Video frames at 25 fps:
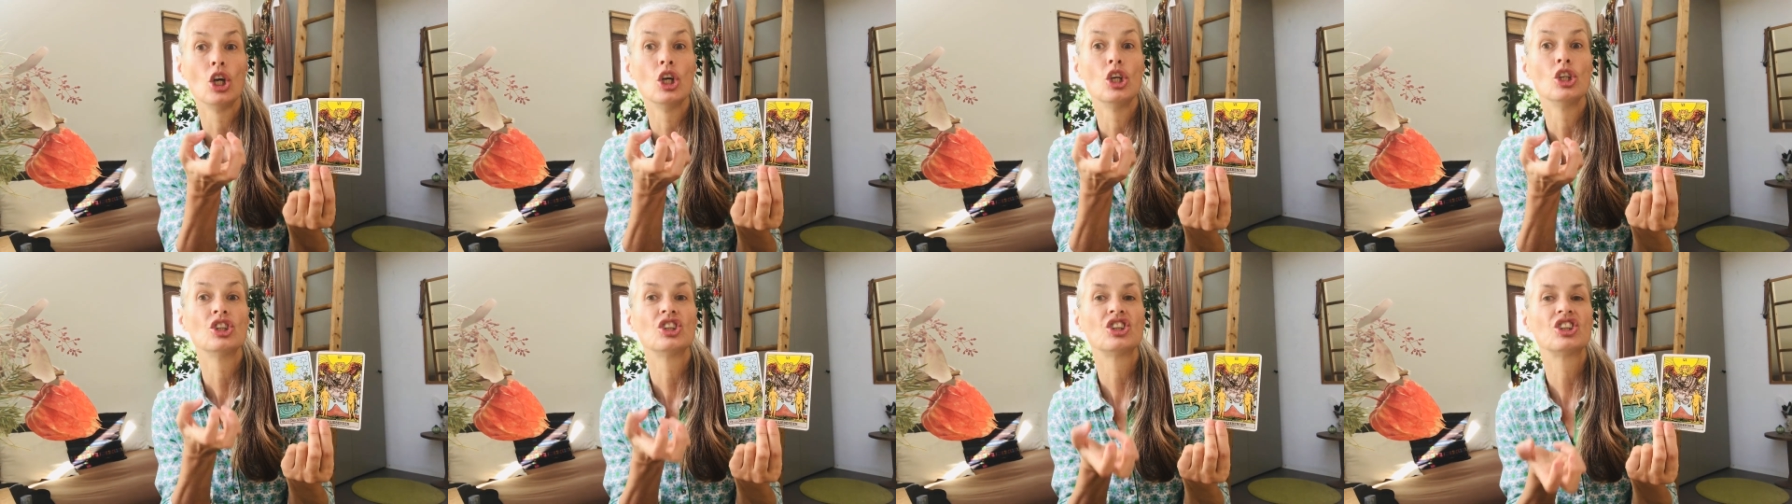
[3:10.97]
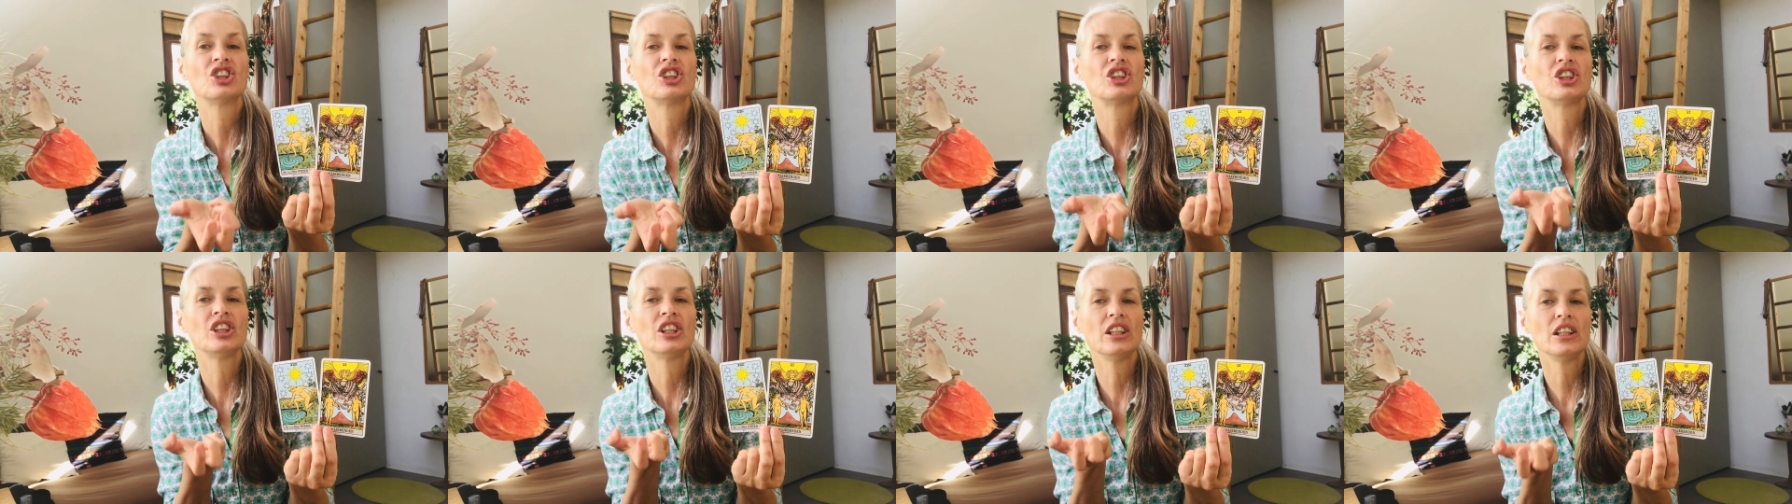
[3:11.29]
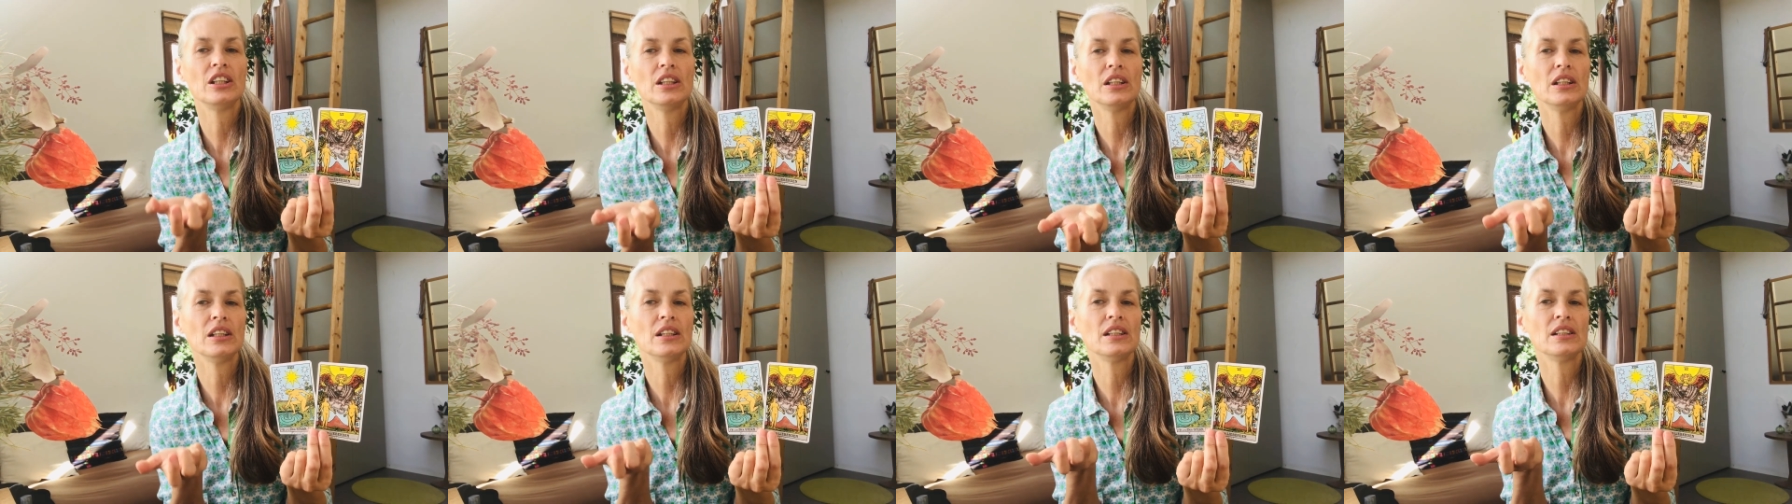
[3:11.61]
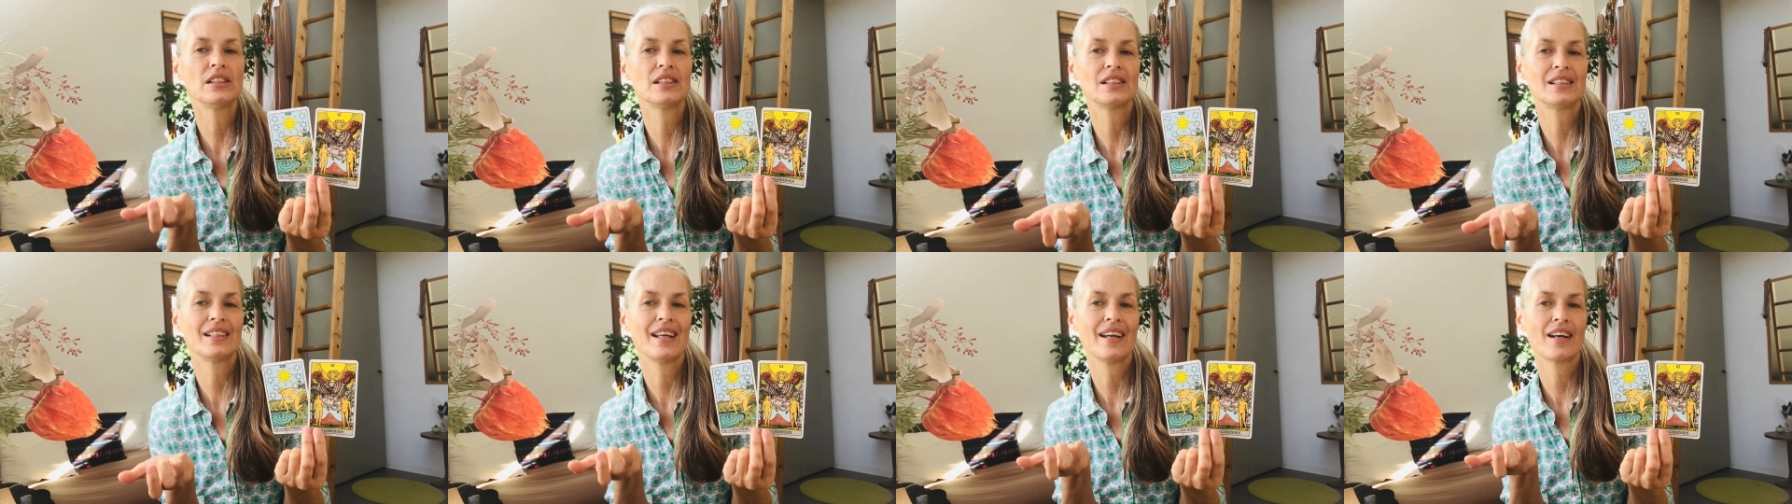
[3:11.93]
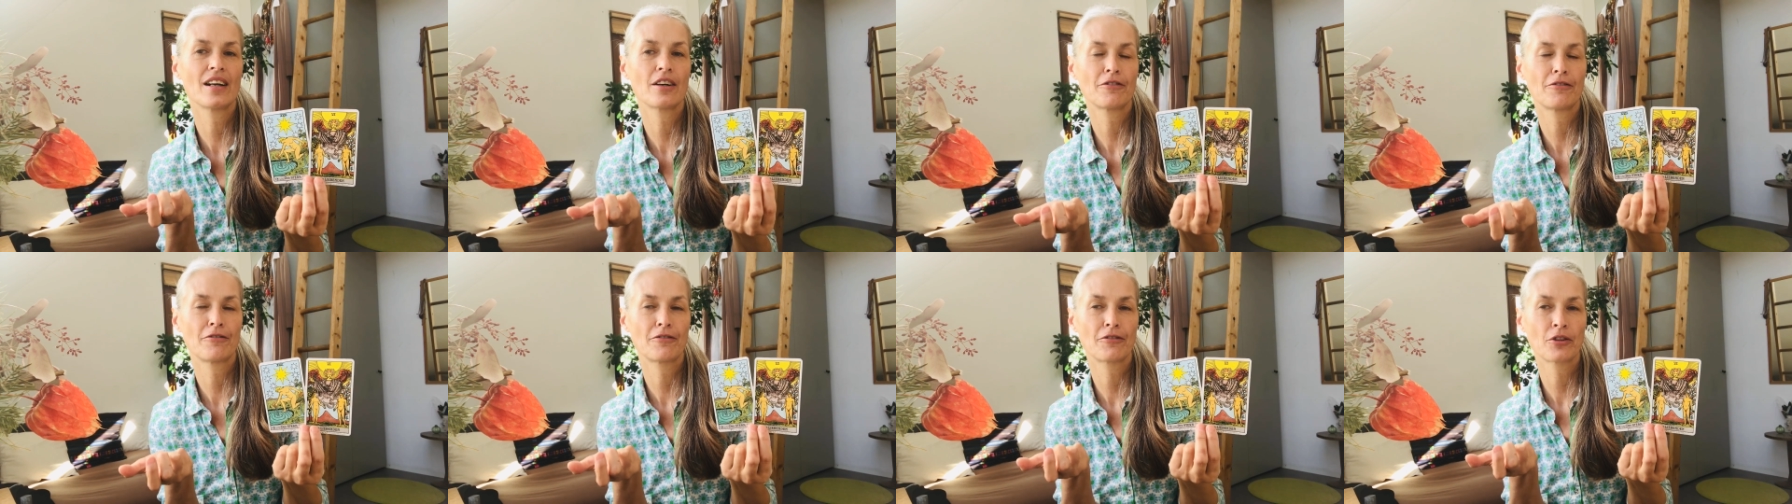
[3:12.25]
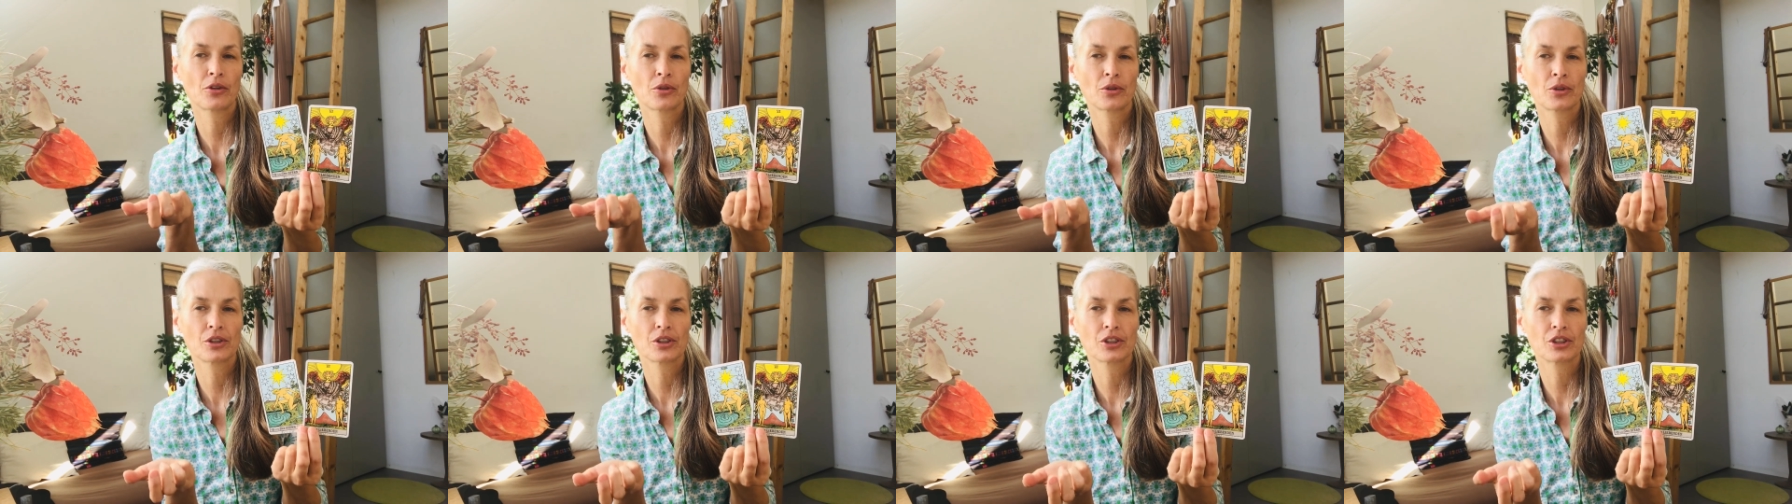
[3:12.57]
she is there
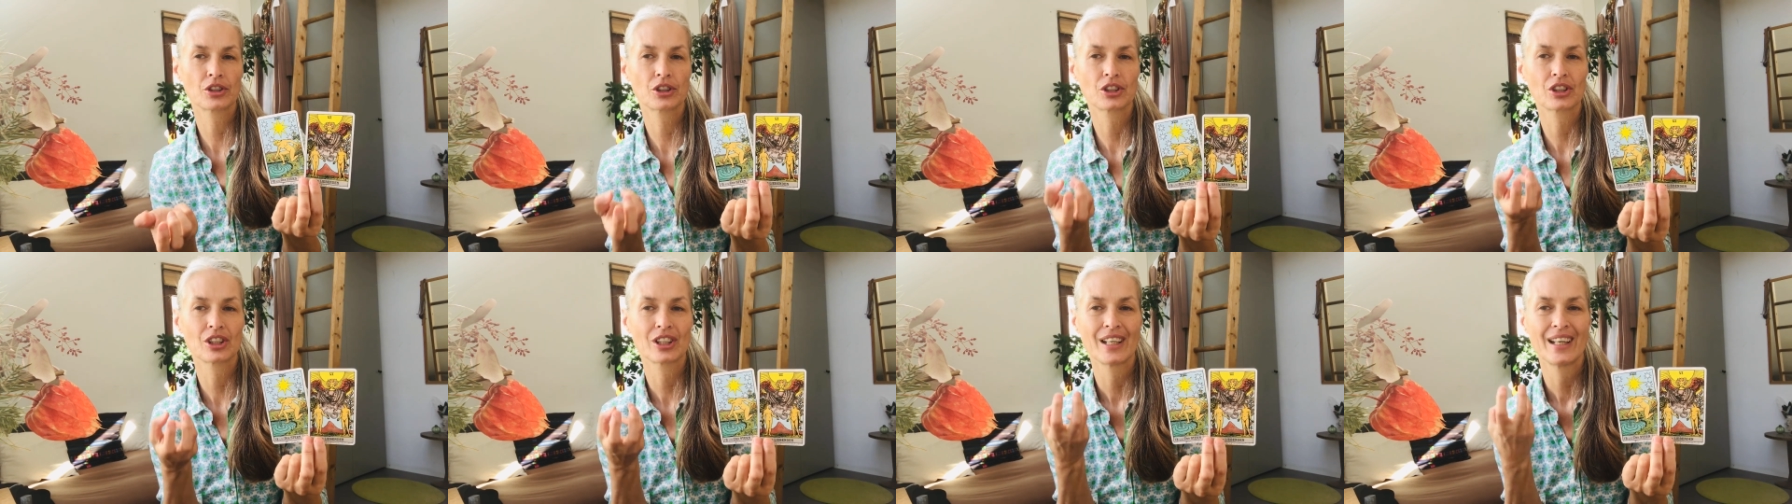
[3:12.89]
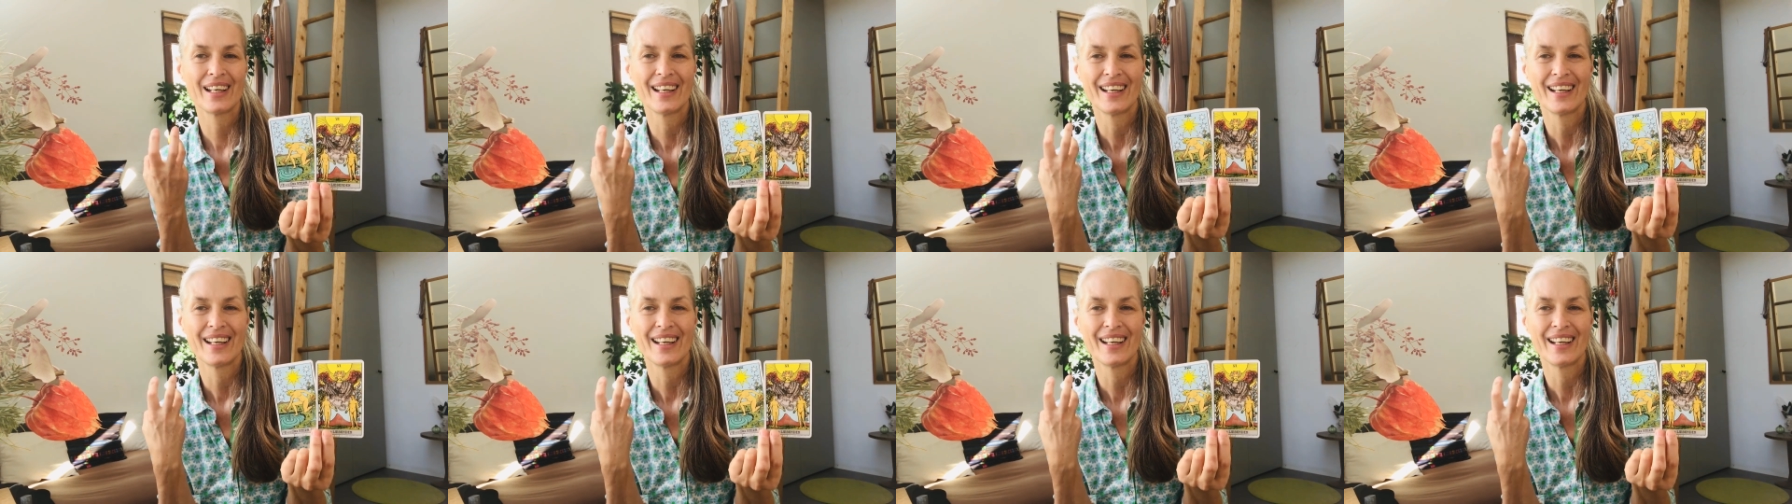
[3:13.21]
first.